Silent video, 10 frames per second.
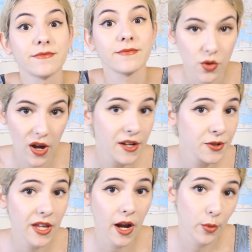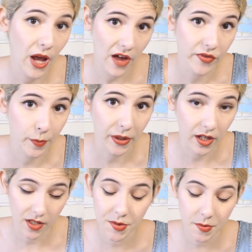so I knew that I would have to pay
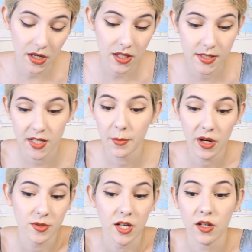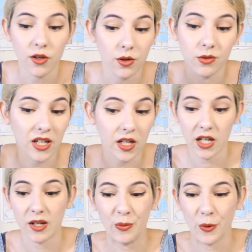customs by this time, but I was like, oh,
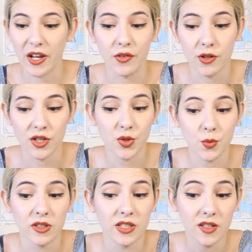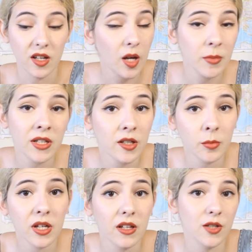okay, whatever. I just wanted to come in the
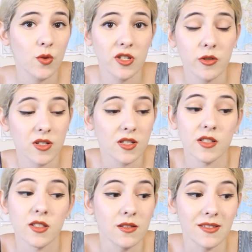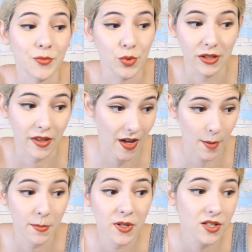mail. Like, 20 euros isn't really
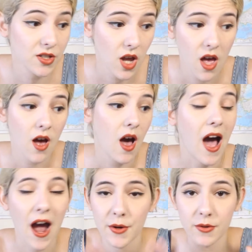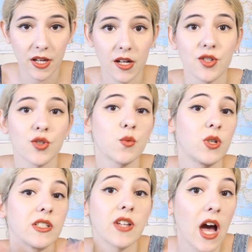that much. I don't care. I just
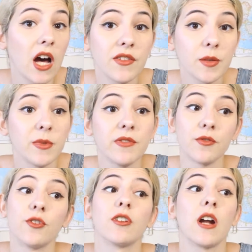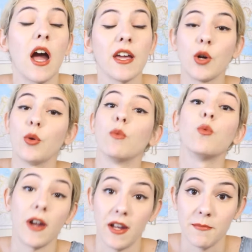want to have it before I go
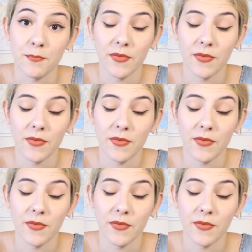away.